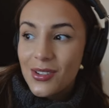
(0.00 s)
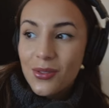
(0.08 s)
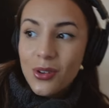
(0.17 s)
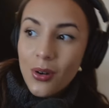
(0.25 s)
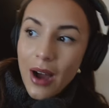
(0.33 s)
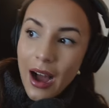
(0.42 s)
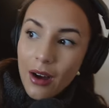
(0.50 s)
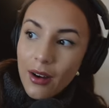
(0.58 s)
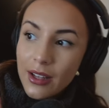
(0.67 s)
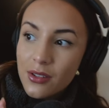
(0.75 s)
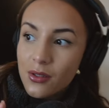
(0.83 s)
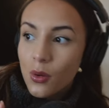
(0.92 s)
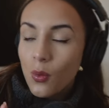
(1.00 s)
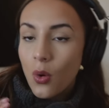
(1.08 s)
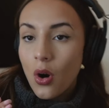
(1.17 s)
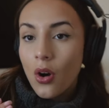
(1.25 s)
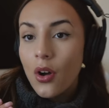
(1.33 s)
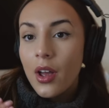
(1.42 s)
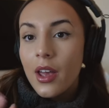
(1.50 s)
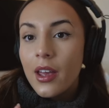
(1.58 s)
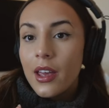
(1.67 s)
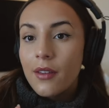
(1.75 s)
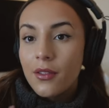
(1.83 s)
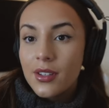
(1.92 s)
don't know how, I don't know what.
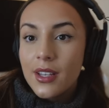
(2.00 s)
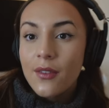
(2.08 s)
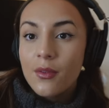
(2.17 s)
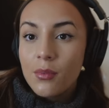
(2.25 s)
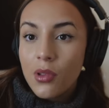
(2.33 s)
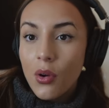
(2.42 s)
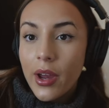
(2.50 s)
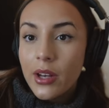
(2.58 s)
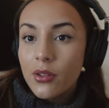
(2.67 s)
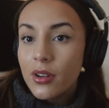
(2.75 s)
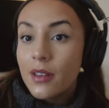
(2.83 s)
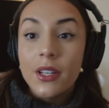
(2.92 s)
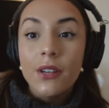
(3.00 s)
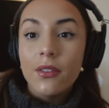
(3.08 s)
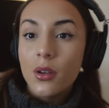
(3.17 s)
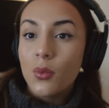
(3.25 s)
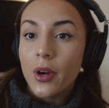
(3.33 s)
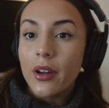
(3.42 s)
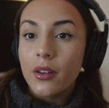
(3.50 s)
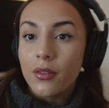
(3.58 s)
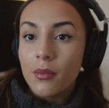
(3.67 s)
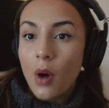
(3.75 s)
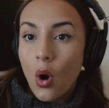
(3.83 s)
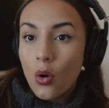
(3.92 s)
If you're self employed or even if you work
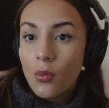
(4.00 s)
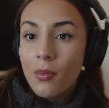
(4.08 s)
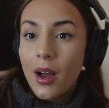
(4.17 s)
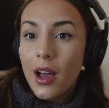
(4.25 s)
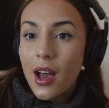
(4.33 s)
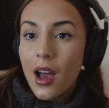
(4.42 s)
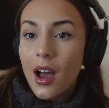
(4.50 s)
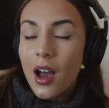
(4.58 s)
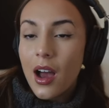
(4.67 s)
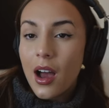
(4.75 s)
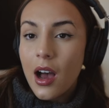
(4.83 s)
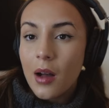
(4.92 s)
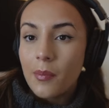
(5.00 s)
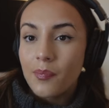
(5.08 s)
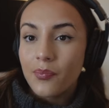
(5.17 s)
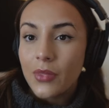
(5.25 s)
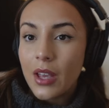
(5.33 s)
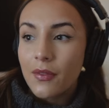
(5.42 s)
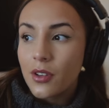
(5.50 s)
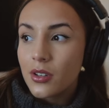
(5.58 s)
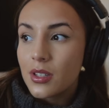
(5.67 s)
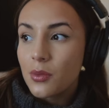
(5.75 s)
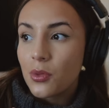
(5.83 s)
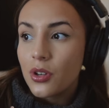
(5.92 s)
from home, um, if you're
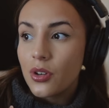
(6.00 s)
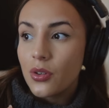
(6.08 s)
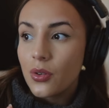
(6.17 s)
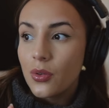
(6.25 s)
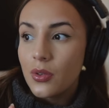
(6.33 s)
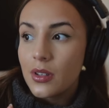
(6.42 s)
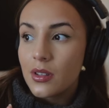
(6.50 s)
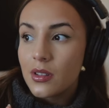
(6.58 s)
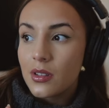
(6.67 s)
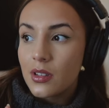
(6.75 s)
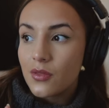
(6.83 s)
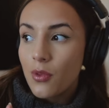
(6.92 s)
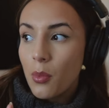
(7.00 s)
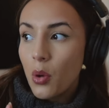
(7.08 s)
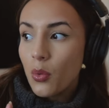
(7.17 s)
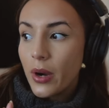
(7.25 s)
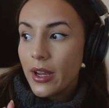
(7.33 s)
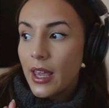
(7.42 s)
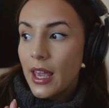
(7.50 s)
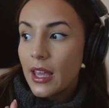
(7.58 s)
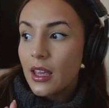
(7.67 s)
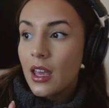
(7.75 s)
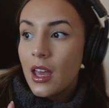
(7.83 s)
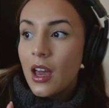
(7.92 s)
someone who does remote
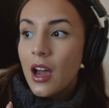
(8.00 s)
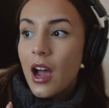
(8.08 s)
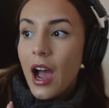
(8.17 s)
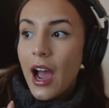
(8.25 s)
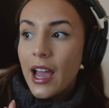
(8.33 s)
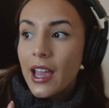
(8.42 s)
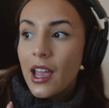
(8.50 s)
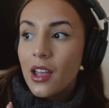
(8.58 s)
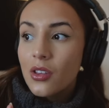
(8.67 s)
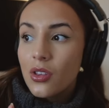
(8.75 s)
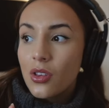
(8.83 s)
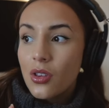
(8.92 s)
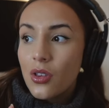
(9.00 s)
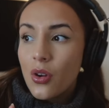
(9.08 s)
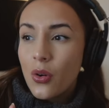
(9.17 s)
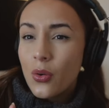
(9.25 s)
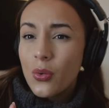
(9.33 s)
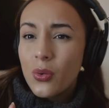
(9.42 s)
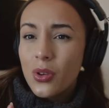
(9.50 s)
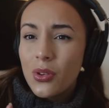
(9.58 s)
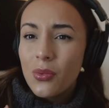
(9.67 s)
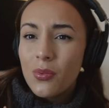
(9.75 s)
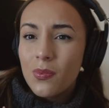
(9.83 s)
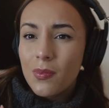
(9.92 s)
working, I know
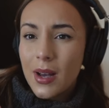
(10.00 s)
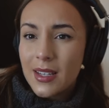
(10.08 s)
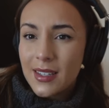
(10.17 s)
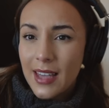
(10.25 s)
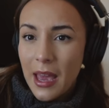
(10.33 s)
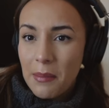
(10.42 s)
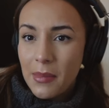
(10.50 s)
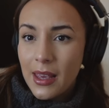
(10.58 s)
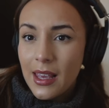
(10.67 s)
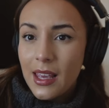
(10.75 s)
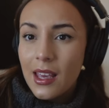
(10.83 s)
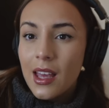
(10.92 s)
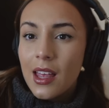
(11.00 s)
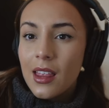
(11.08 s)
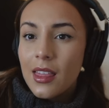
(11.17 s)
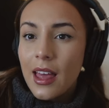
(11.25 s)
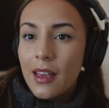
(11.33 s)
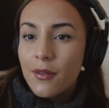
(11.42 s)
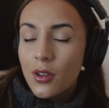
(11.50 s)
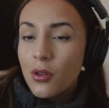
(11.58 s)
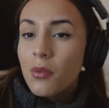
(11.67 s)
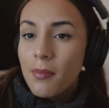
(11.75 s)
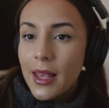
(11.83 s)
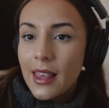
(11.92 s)
you must get me that if you
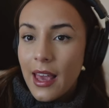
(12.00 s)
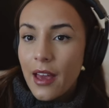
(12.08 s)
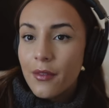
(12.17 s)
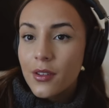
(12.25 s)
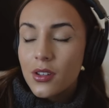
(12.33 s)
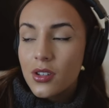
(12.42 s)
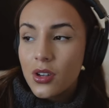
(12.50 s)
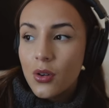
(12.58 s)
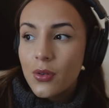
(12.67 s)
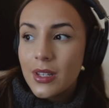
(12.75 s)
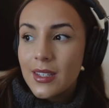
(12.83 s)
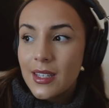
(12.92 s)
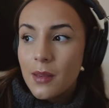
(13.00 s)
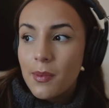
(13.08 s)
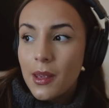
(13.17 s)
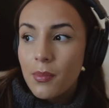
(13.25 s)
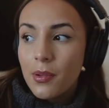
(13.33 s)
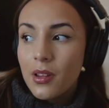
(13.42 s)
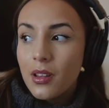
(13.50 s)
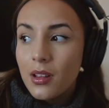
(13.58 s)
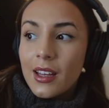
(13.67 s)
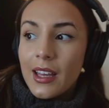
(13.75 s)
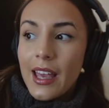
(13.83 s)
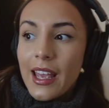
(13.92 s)
don't make the effort to go and see people,
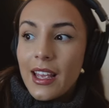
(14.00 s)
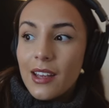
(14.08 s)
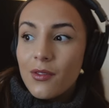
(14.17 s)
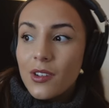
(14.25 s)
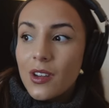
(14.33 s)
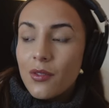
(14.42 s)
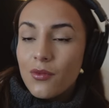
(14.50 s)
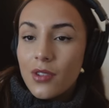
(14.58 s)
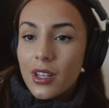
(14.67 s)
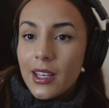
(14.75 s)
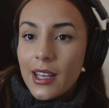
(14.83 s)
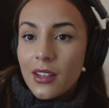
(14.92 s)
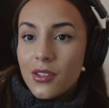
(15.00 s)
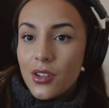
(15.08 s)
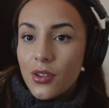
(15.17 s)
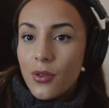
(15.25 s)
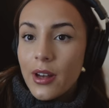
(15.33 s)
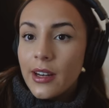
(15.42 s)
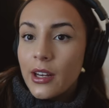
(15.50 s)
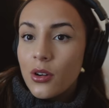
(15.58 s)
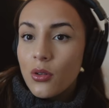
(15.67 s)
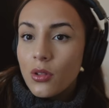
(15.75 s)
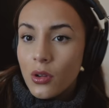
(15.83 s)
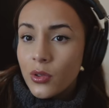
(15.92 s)
it can really get to you. And I
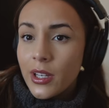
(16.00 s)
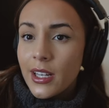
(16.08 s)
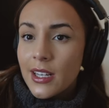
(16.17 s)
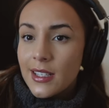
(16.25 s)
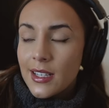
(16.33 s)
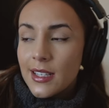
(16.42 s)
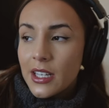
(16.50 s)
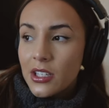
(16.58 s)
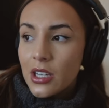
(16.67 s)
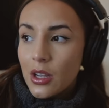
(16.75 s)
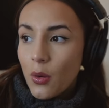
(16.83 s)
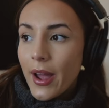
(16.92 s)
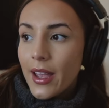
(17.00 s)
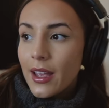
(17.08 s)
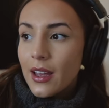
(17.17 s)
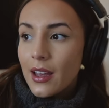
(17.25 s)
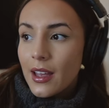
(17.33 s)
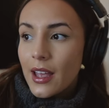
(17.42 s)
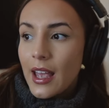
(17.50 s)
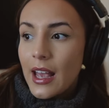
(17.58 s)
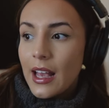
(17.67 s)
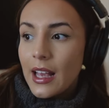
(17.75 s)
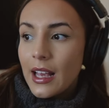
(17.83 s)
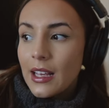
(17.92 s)
know loneliness is actually quite
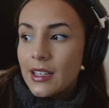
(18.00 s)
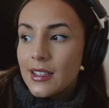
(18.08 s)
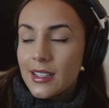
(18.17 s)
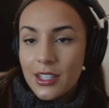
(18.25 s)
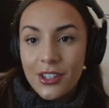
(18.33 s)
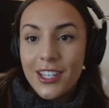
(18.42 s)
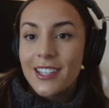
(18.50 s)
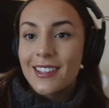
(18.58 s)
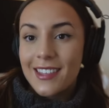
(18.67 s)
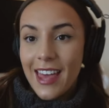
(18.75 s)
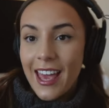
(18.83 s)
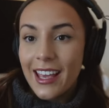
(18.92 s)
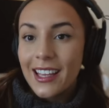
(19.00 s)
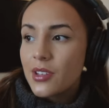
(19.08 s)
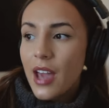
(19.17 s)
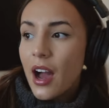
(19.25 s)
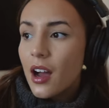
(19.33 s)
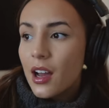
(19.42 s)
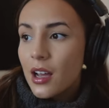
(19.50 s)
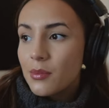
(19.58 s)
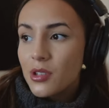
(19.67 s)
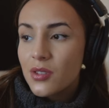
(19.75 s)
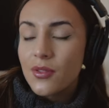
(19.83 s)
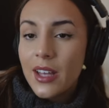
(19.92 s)
a serious thing. Yeah, I'm
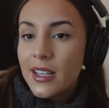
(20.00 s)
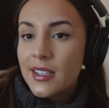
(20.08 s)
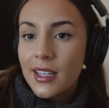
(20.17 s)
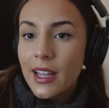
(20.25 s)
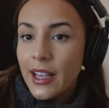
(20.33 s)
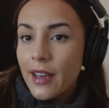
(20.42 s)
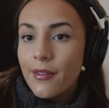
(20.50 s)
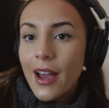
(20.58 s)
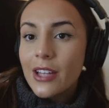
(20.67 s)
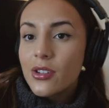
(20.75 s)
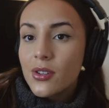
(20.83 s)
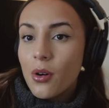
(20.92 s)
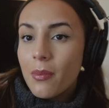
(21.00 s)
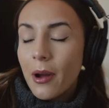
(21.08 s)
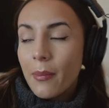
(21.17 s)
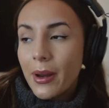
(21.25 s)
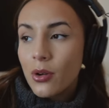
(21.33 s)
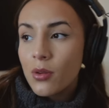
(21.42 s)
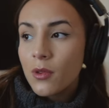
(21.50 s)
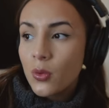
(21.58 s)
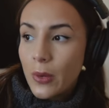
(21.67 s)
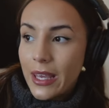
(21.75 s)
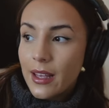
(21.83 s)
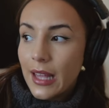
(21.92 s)
just realizing like if I just go about my normal
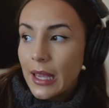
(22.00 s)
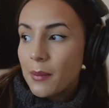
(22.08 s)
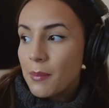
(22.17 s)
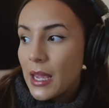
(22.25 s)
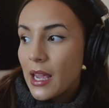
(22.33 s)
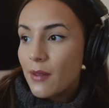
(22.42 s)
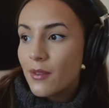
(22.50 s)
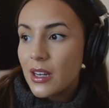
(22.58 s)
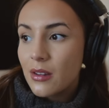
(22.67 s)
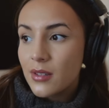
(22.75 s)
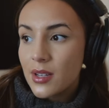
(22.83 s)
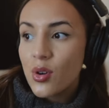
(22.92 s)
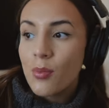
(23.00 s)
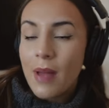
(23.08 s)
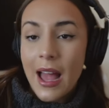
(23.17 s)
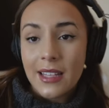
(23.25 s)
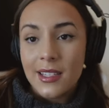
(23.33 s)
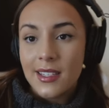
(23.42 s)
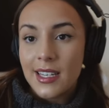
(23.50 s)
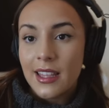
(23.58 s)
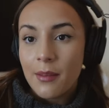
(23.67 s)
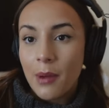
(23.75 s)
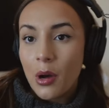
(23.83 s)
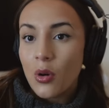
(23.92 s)
week, like making videos at home, editing
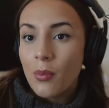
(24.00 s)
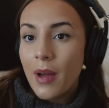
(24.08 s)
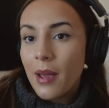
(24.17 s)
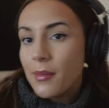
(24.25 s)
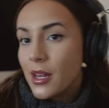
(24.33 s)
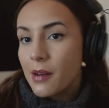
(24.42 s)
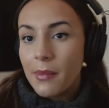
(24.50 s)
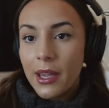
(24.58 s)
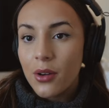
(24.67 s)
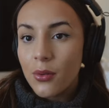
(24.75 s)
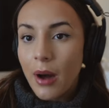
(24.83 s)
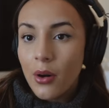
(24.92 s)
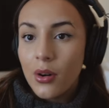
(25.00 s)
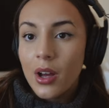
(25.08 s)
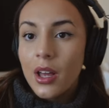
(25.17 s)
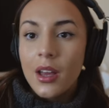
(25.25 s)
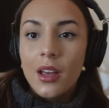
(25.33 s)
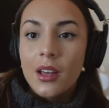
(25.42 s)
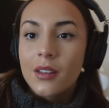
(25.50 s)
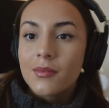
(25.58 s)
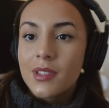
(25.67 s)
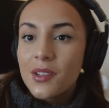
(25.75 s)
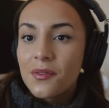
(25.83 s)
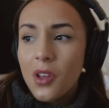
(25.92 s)
them at home, I mean, I might go out
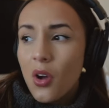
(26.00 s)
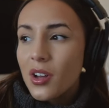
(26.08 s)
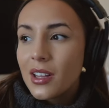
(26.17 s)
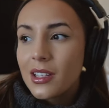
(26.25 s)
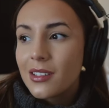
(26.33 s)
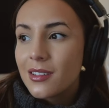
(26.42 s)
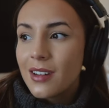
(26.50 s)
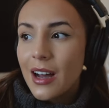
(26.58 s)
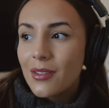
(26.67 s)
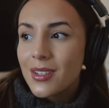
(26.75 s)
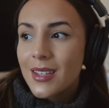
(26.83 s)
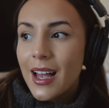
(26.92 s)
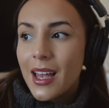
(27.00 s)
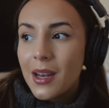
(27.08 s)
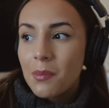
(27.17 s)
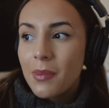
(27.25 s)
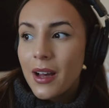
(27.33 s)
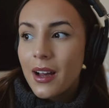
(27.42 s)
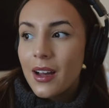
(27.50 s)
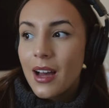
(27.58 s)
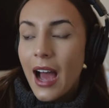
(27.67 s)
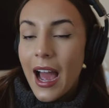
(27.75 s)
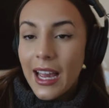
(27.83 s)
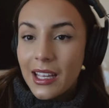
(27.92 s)
to vlog a little outside, but
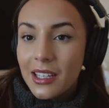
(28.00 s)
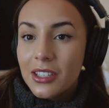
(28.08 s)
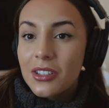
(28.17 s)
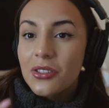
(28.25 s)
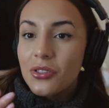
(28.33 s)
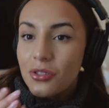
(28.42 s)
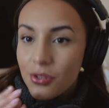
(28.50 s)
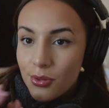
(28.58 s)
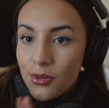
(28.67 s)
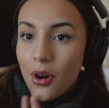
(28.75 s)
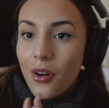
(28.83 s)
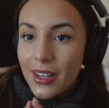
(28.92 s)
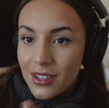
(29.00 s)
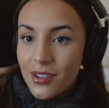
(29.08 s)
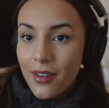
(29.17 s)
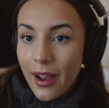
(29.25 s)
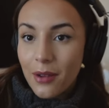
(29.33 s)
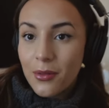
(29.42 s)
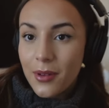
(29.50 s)
I do not interact